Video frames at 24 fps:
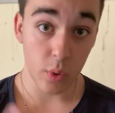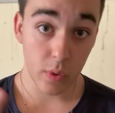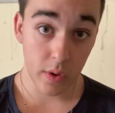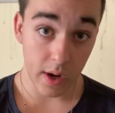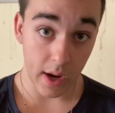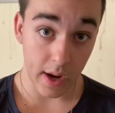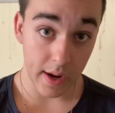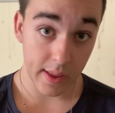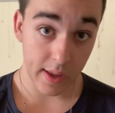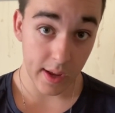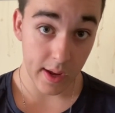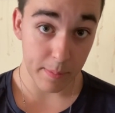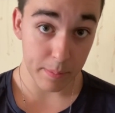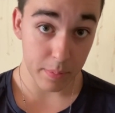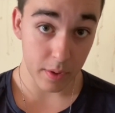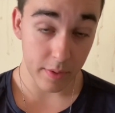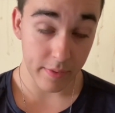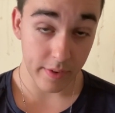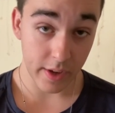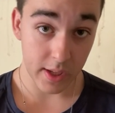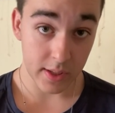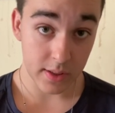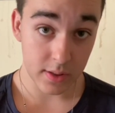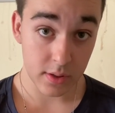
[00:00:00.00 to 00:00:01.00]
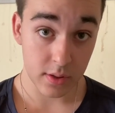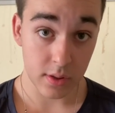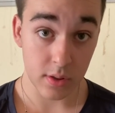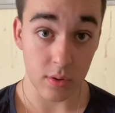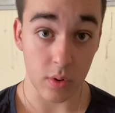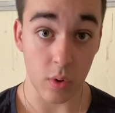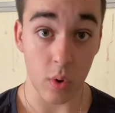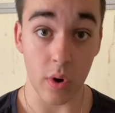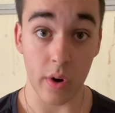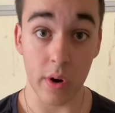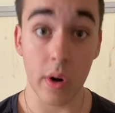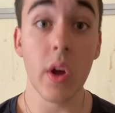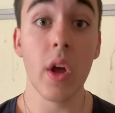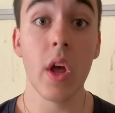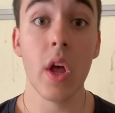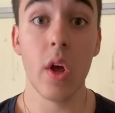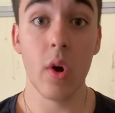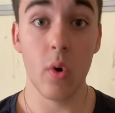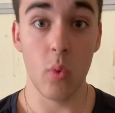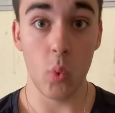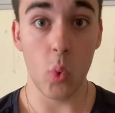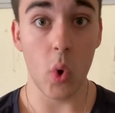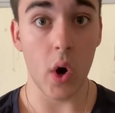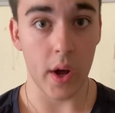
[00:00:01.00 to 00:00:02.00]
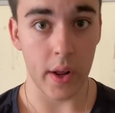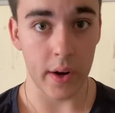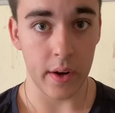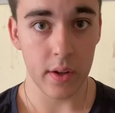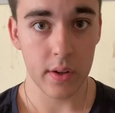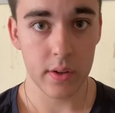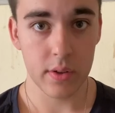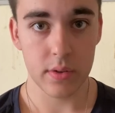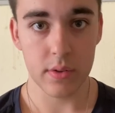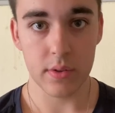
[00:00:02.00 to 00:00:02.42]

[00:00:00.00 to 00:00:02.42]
cutting implements, or one,